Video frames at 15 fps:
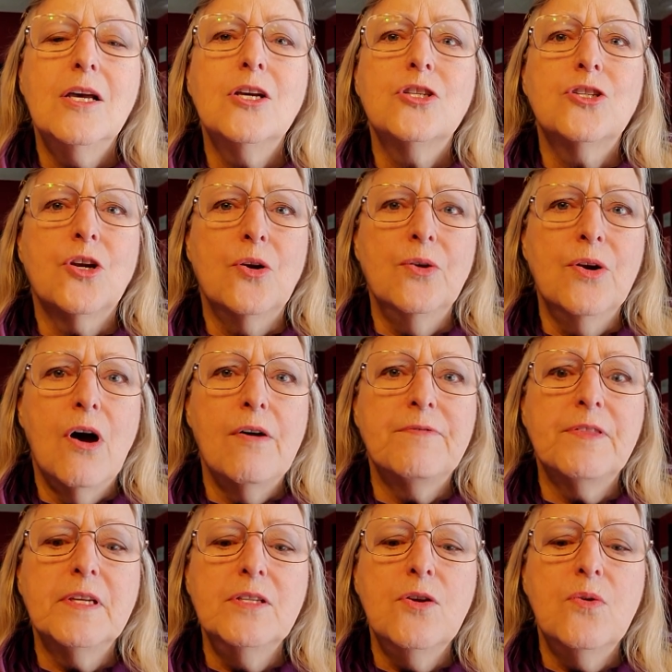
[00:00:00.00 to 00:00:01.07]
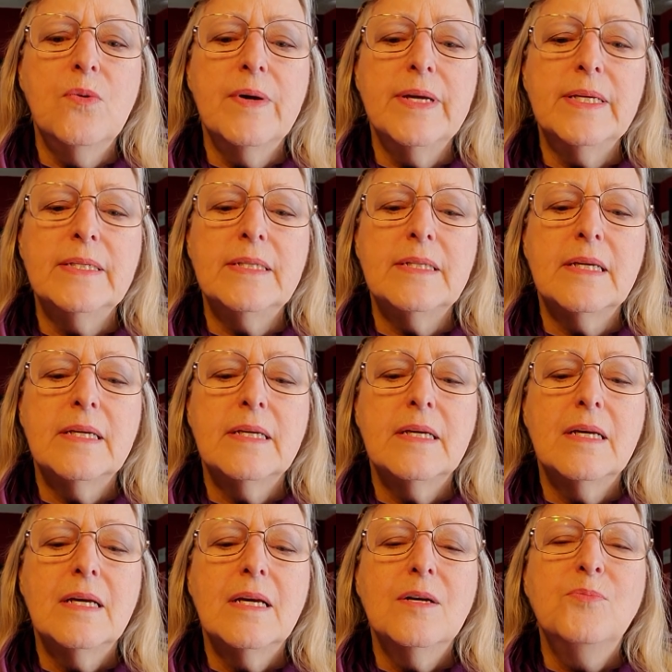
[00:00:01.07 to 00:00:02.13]
Turn off the noise.
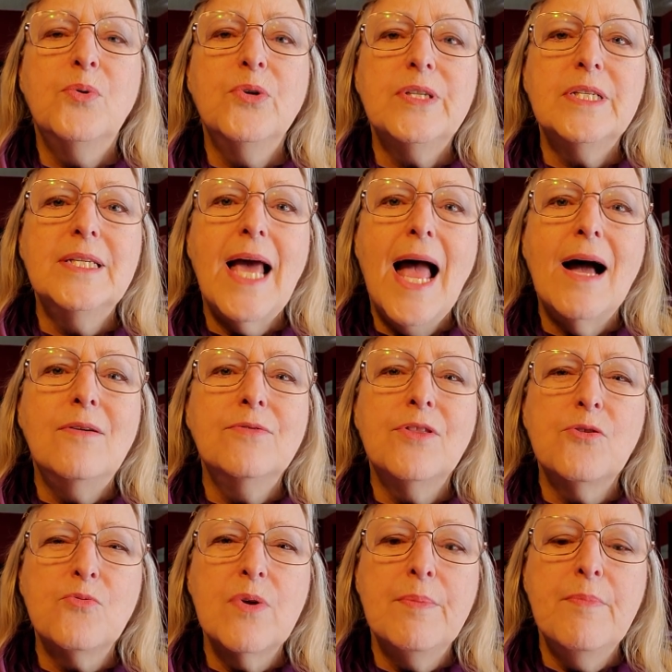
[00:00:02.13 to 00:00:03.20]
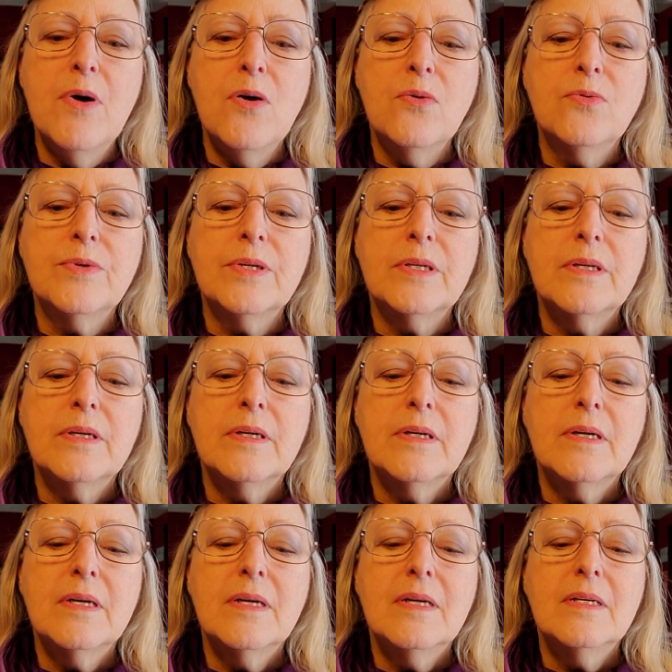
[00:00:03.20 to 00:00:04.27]
Put down the remote.
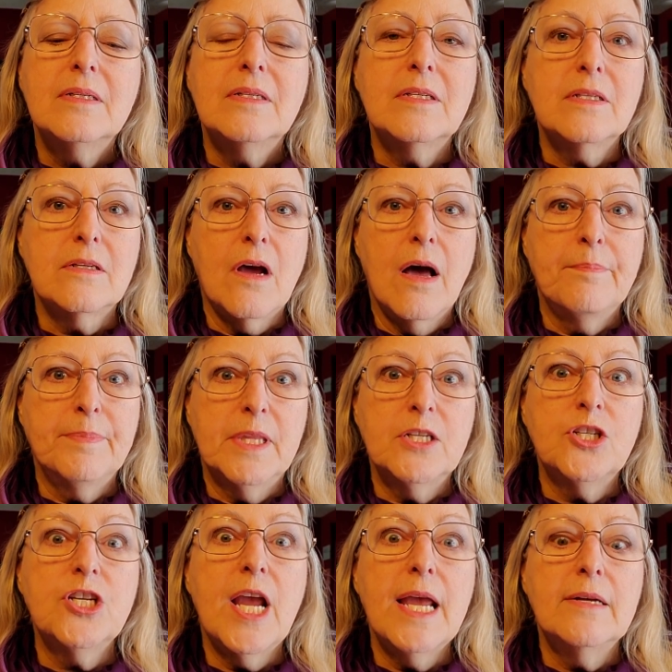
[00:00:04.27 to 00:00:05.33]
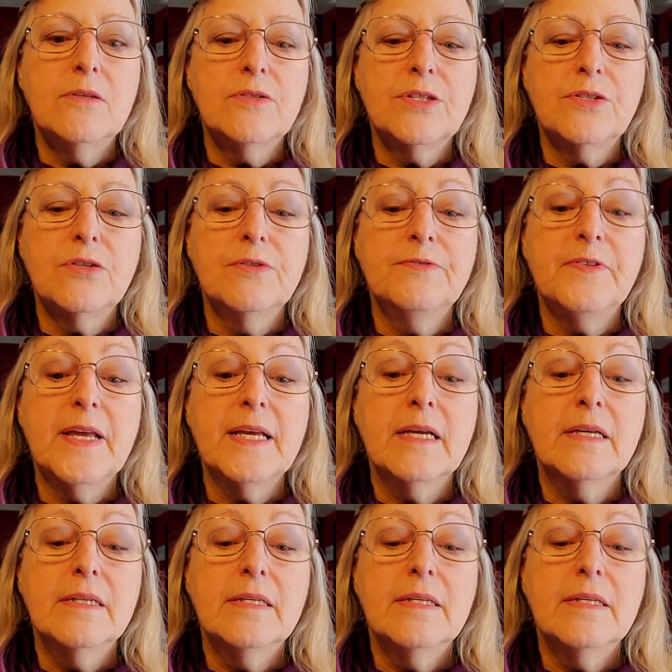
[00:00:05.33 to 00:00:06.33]
Stop the channel surfing.